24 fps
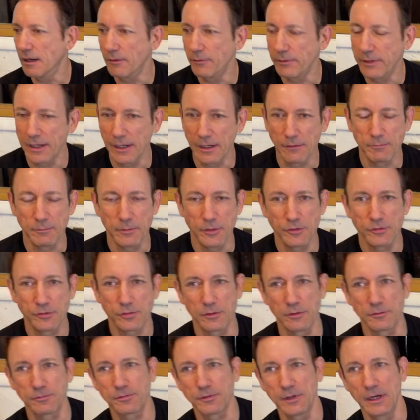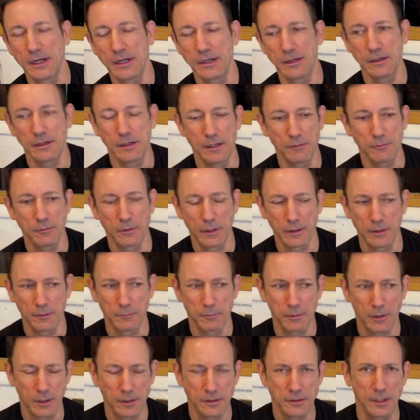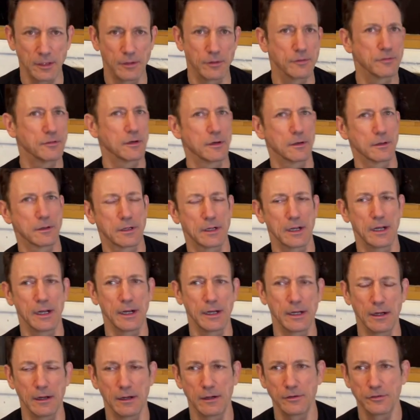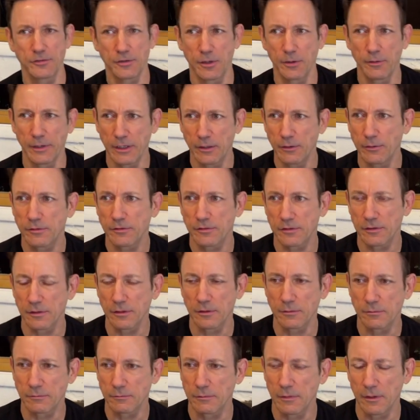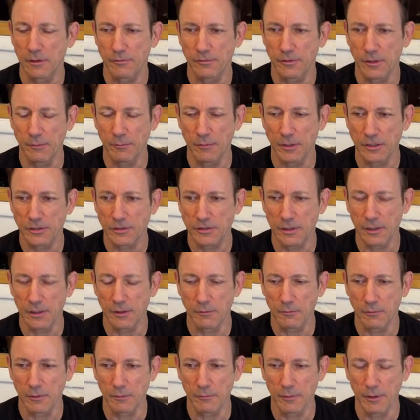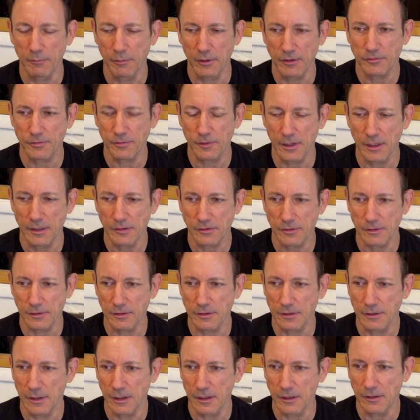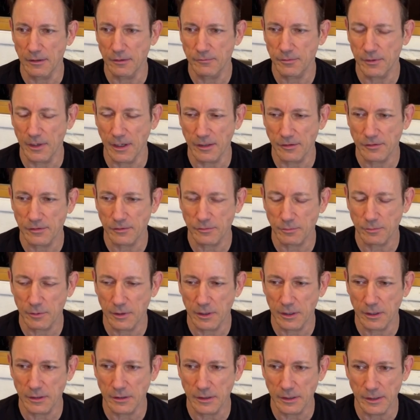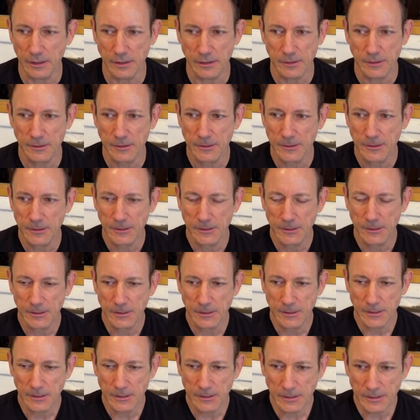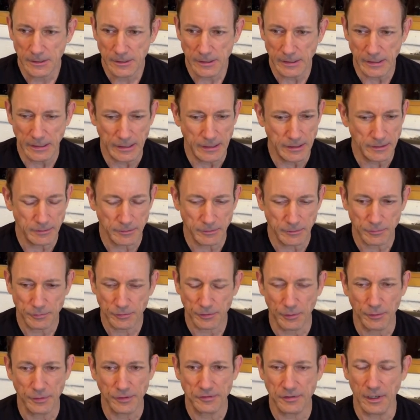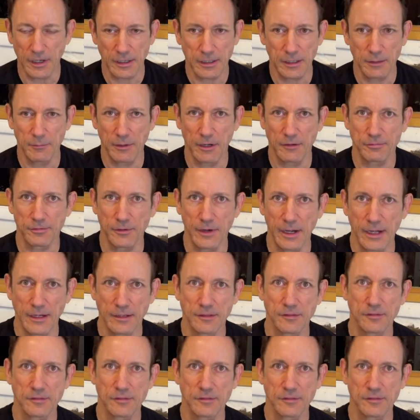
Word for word: we had a mutual friend, uh, one of the bartenders there, a guy uh, Joey, who's still very much one of my best friends, and and Frank's as well, and he was always talking about Frank, the